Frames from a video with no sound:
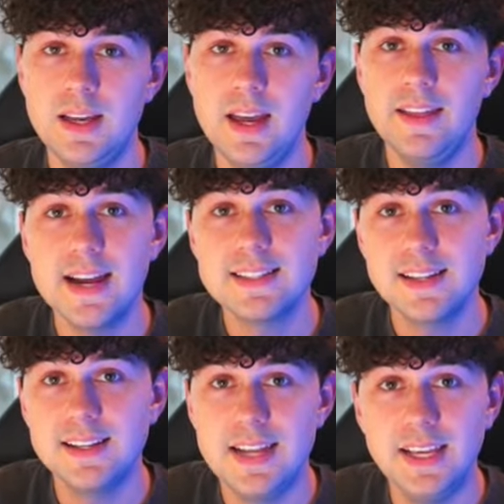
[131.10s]
And that's
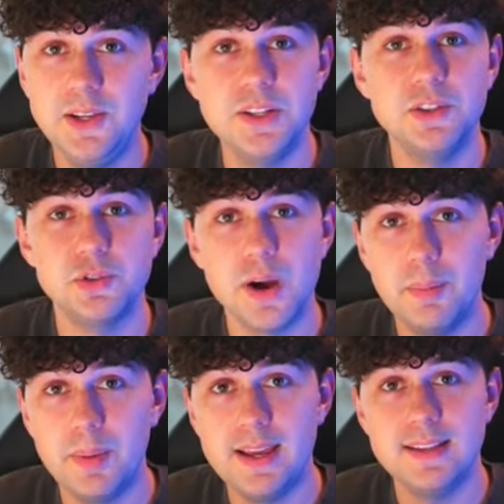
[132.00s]
going to take you to the
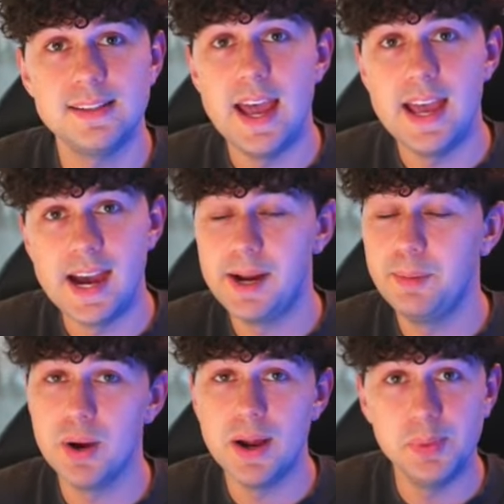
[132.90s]
DropBase AI
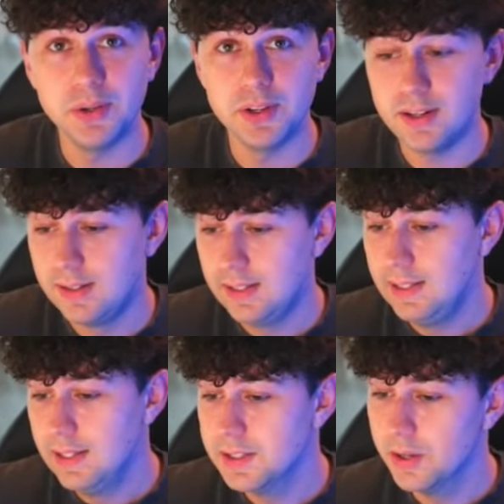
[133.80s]
brand builder.
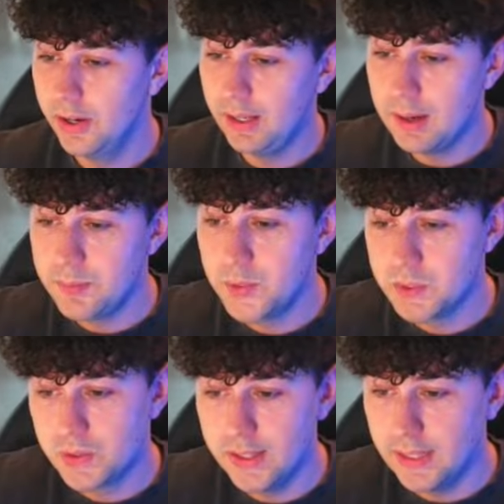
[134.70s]
So you're going to come to a
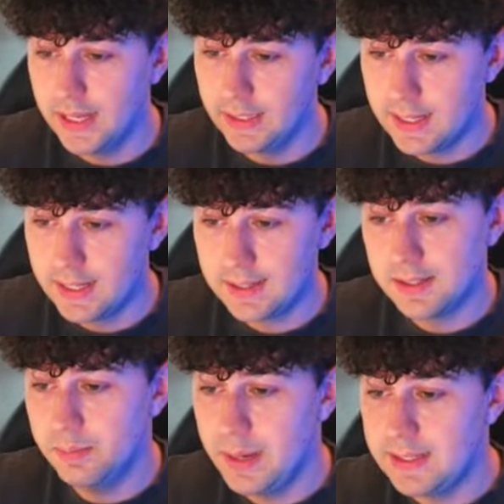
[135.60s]
screen like
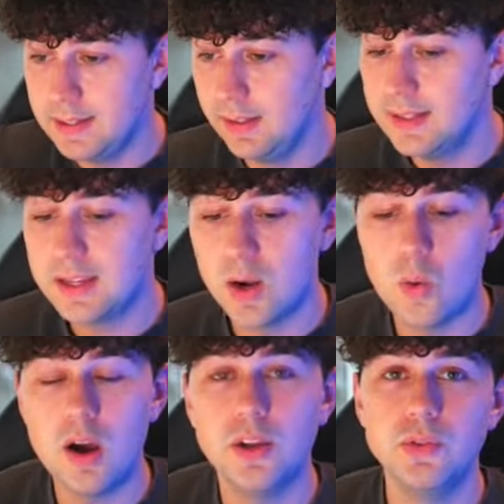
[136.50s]
this. Basically, it's going to
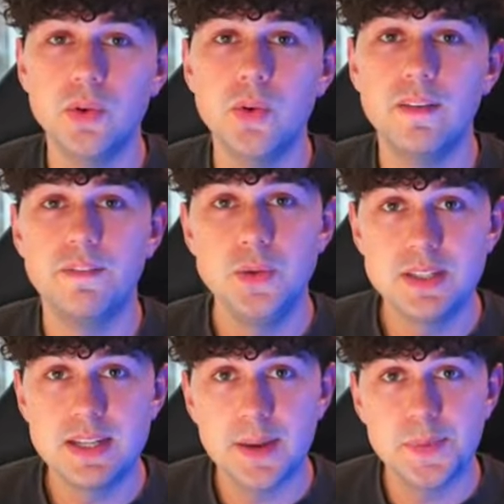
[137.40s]
walk you through a few
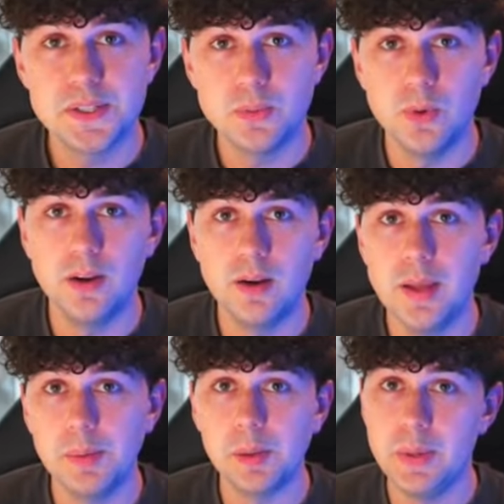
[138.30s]
steps where you're going to be
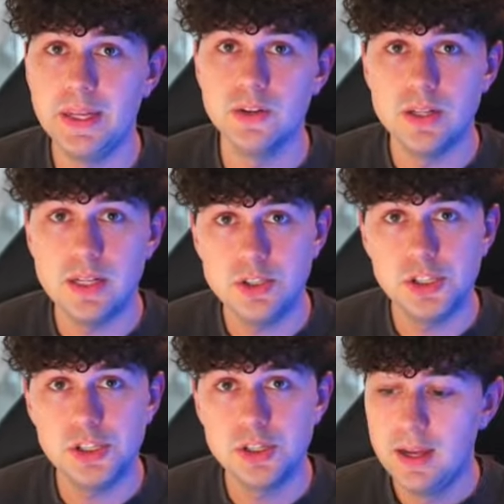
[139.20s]
able to pick your
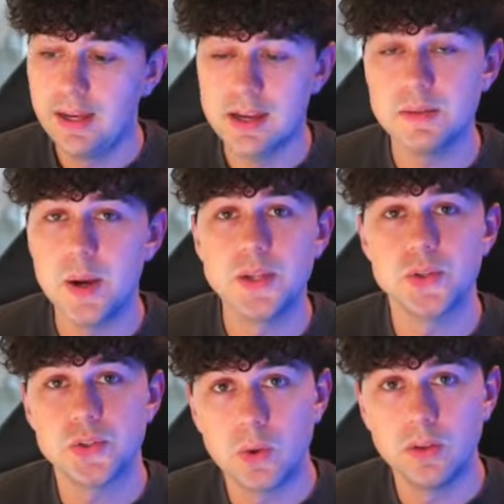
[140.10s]
niche, customize your
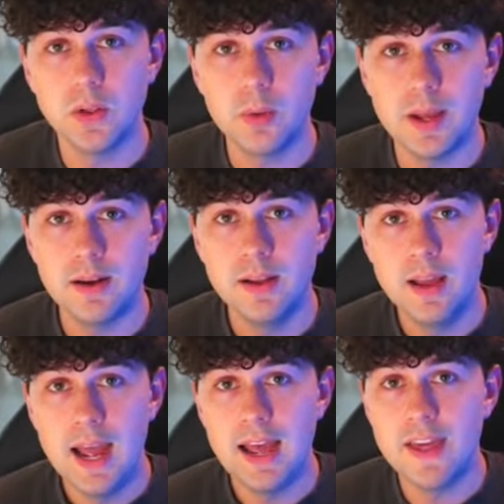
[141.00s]
store a little bit,
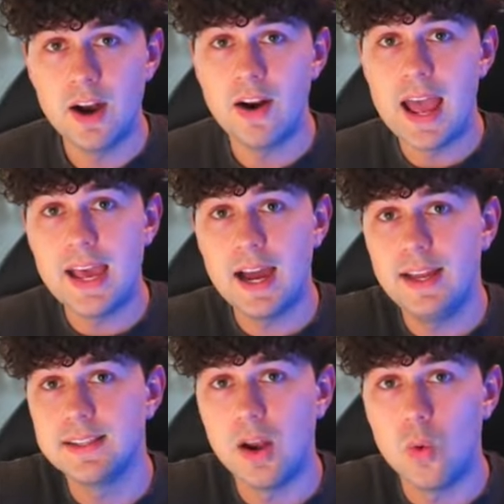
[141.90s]
and then our AI
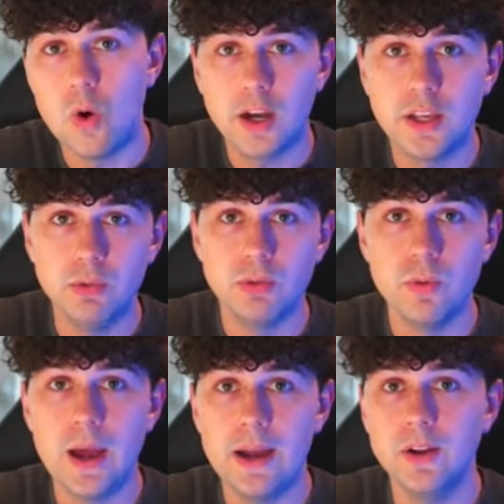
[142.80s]
is going to walk you
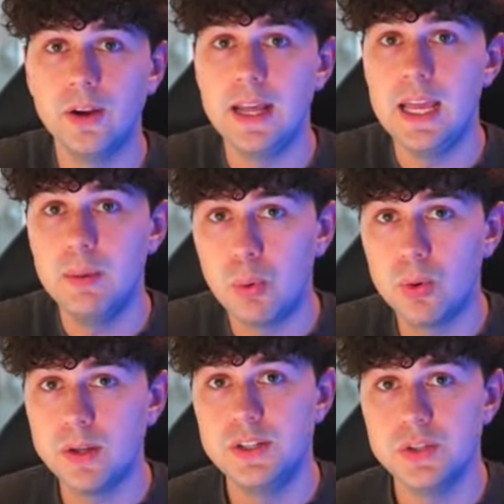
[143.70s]
through how you're going to
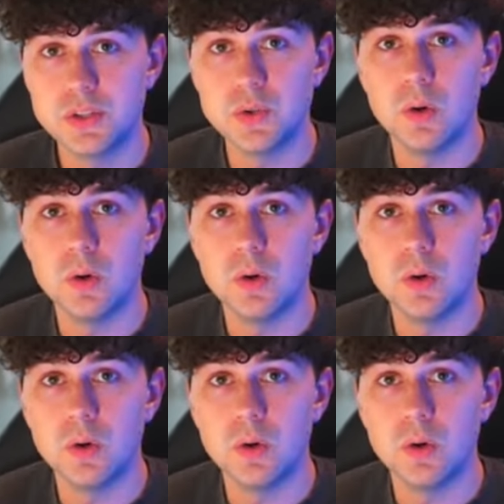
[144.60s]
import it to your store